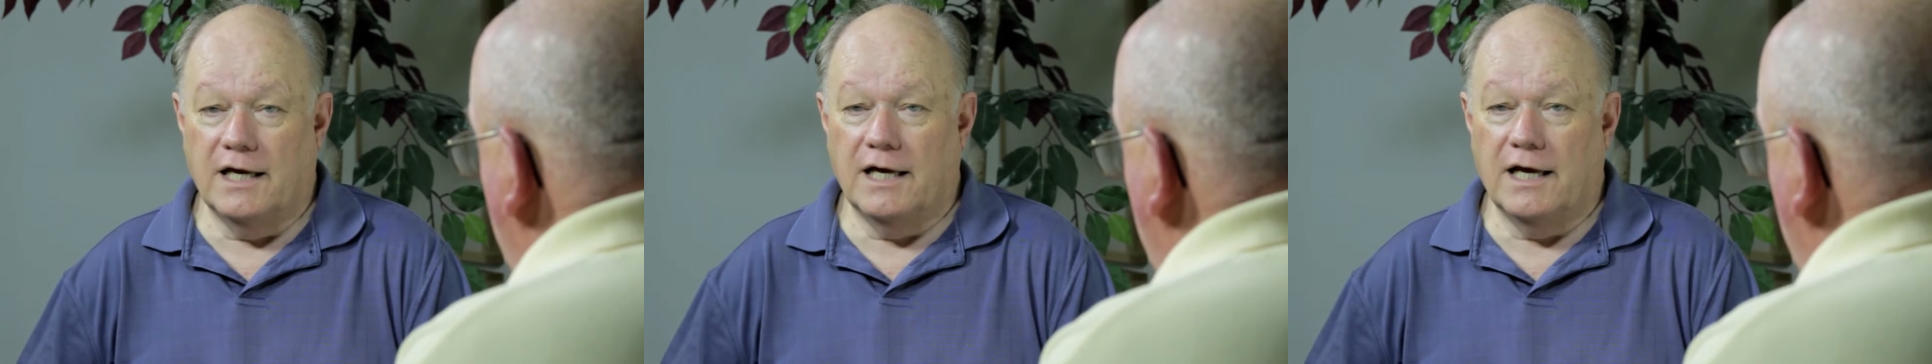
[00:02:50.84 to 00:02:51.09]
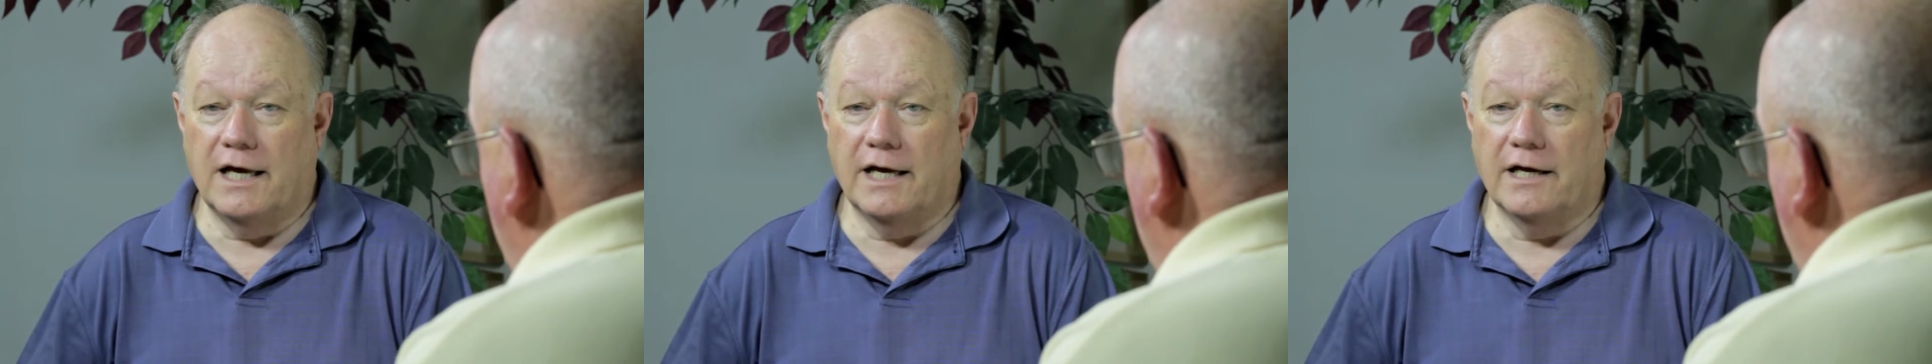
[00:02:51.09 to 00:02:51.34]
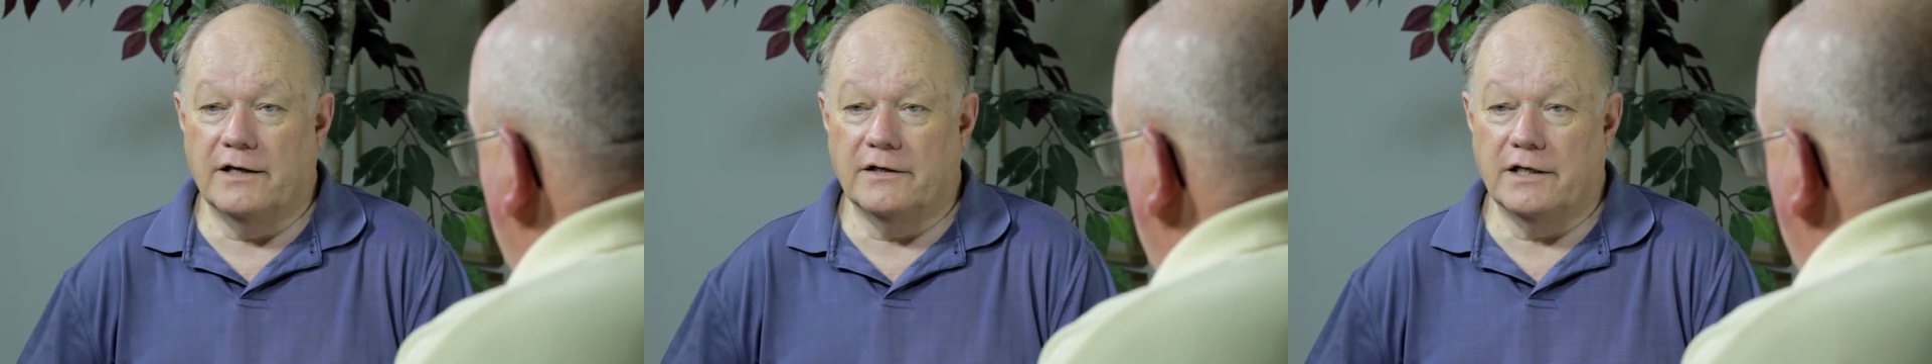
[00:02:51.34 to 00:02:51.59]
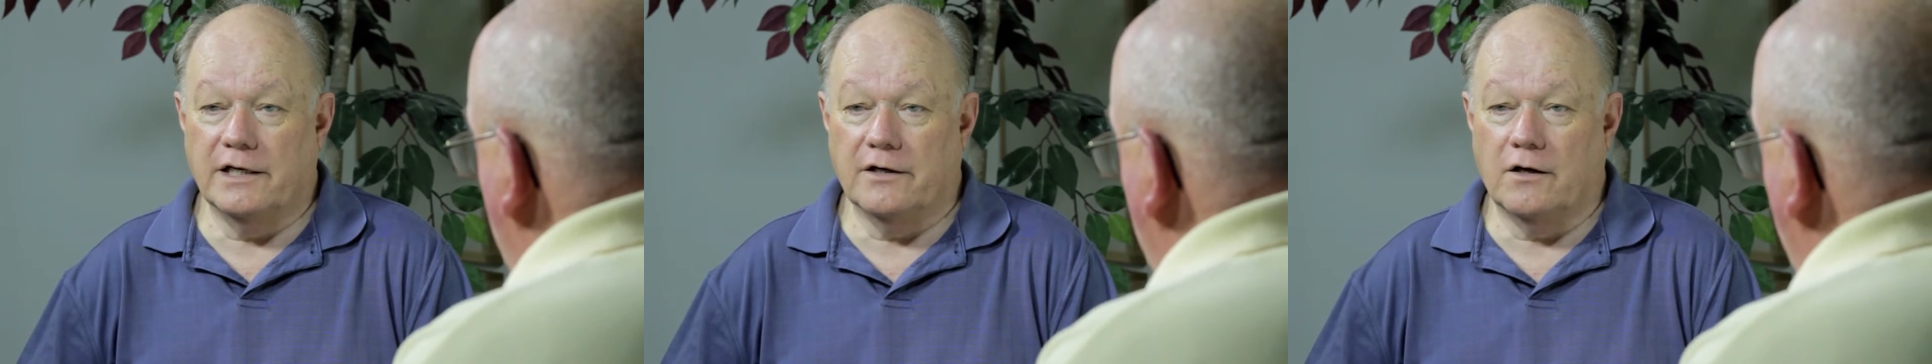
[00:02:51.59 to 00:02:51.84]
And
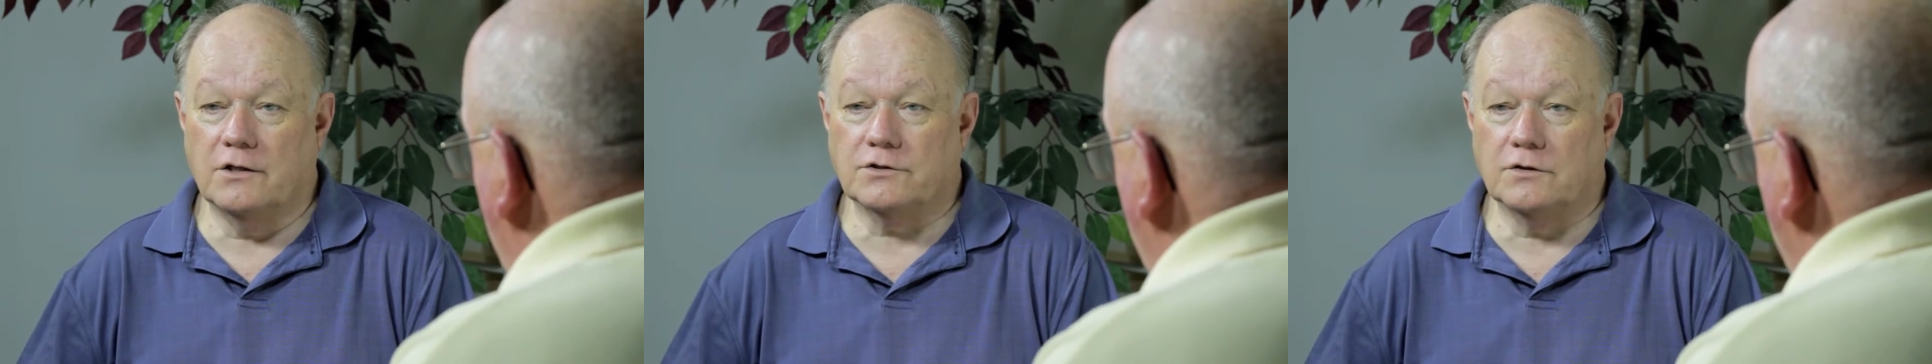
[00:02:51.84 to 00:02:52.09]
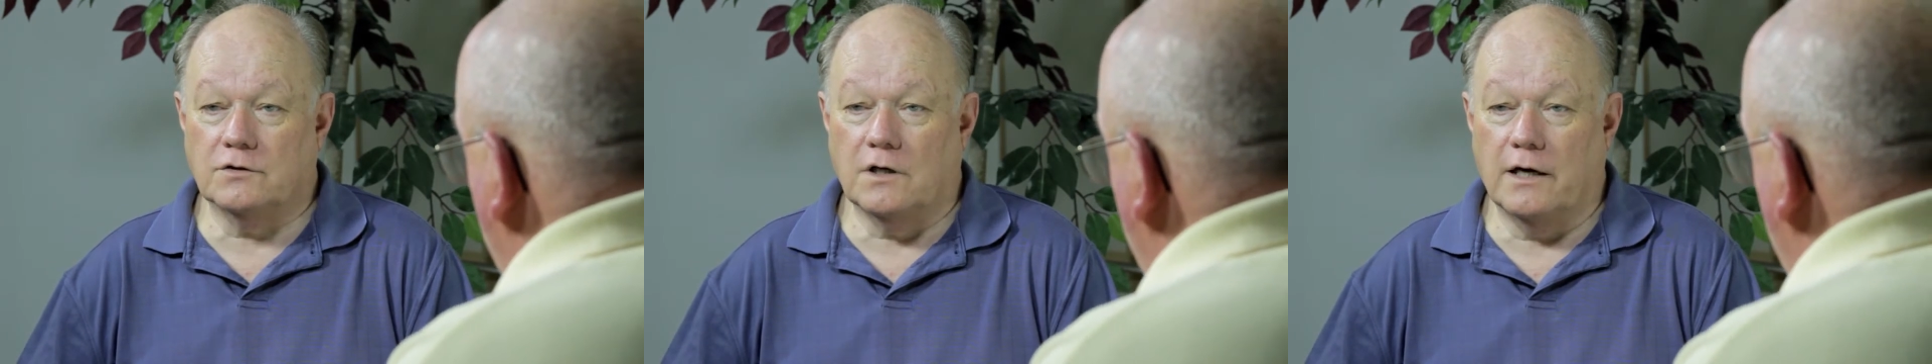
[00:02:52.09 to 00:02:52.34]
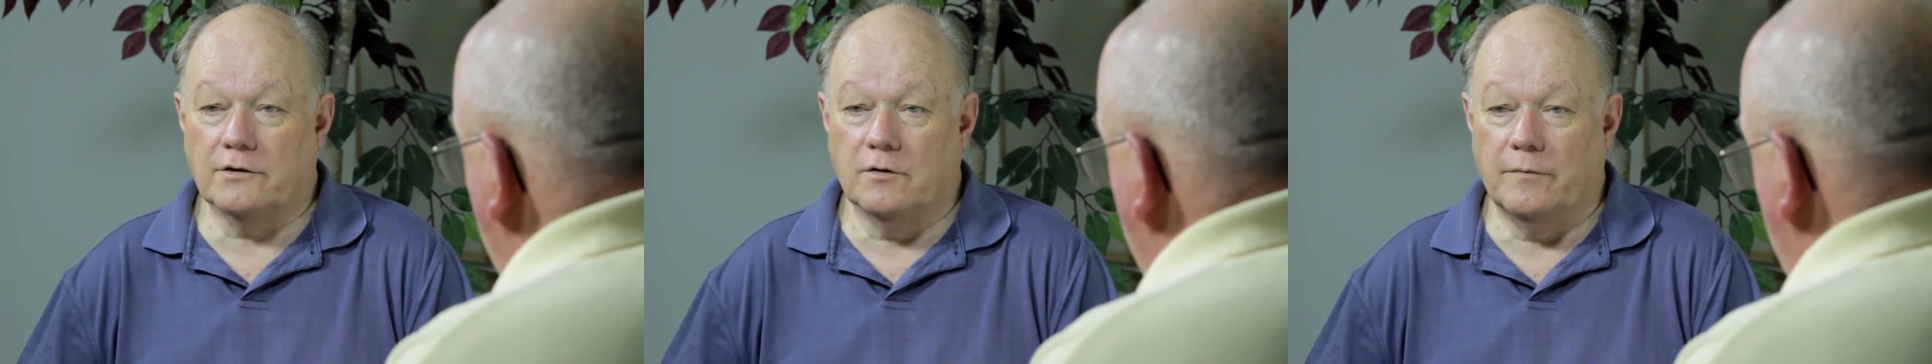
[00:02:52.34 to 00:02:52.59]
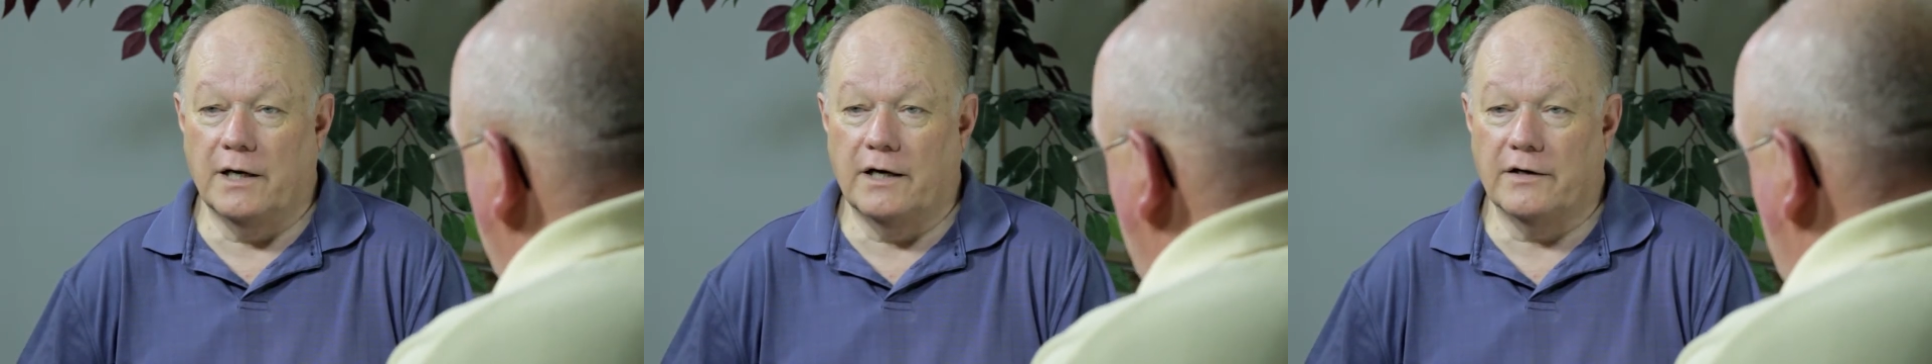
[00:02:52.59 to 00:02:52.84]
it also talked
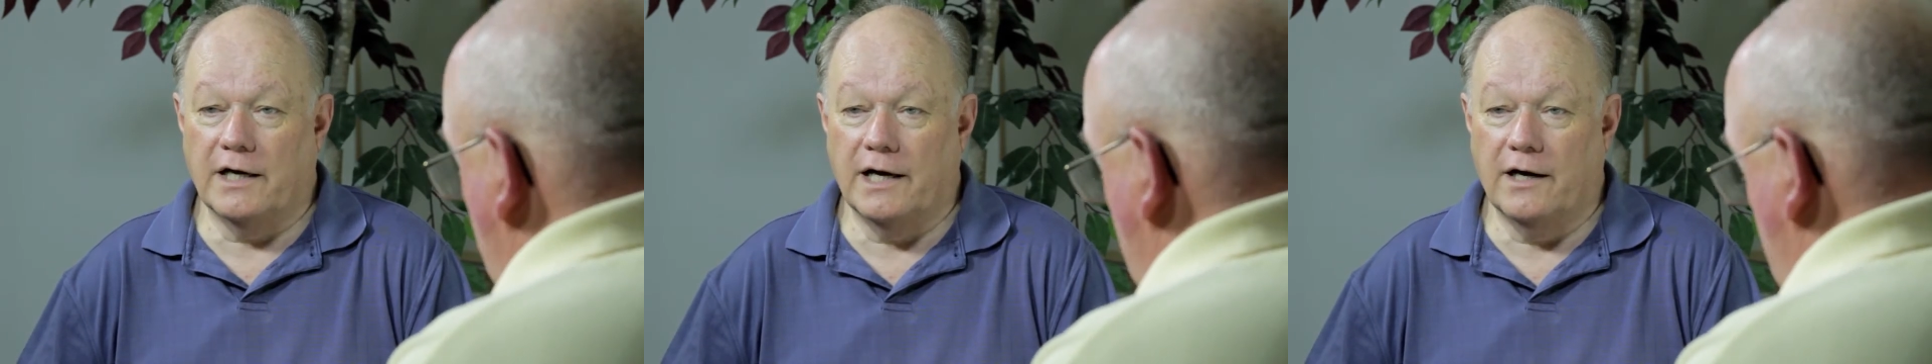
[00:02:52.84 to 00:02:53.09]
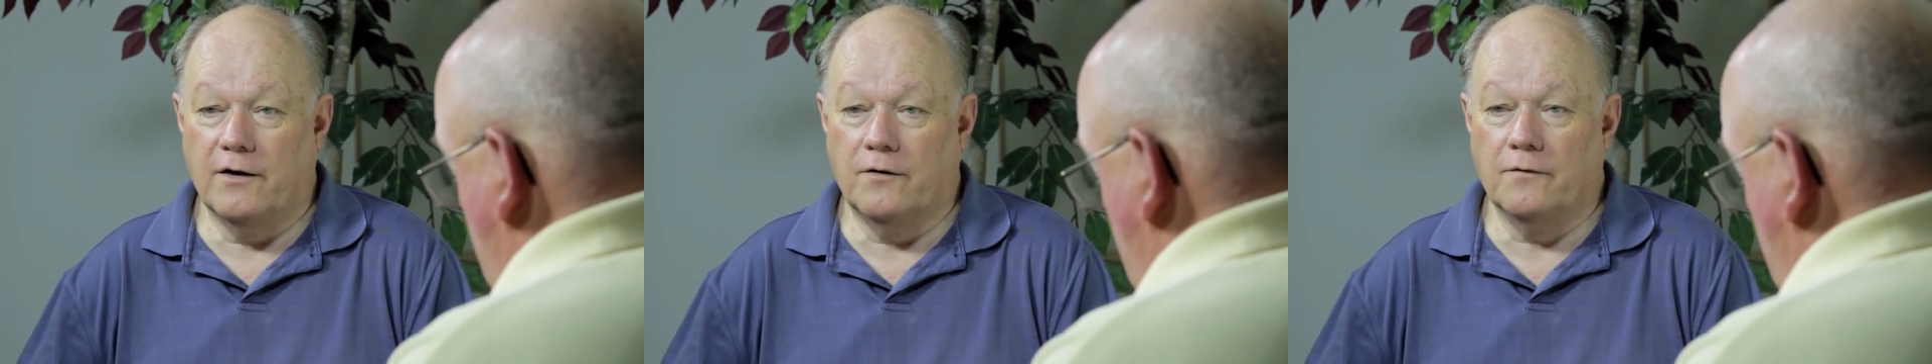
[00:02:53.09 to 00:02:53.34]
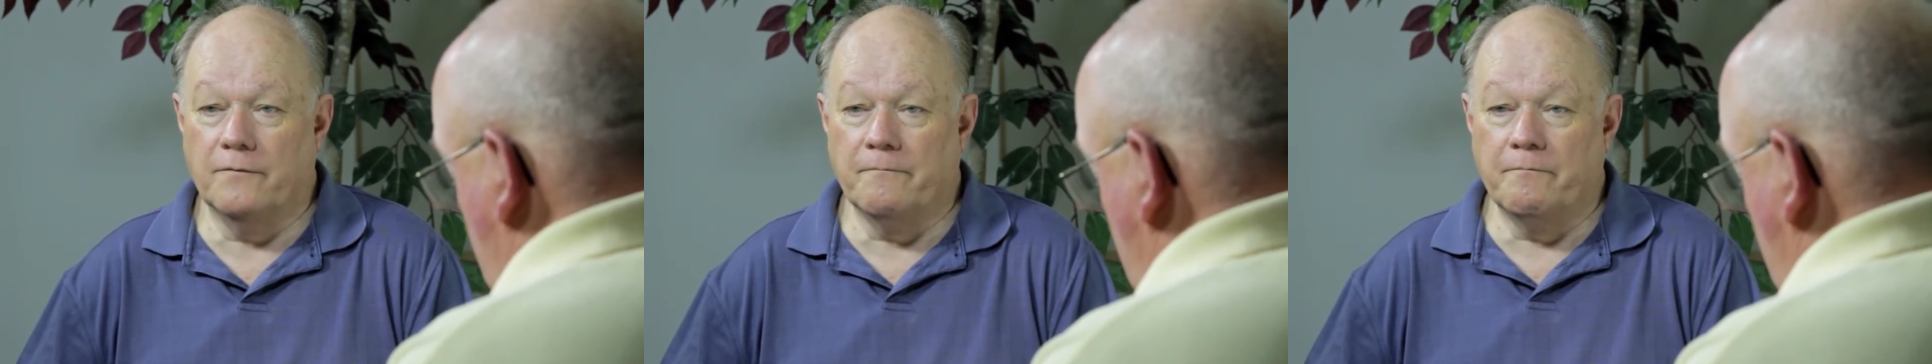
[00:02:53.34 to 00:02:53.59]
about how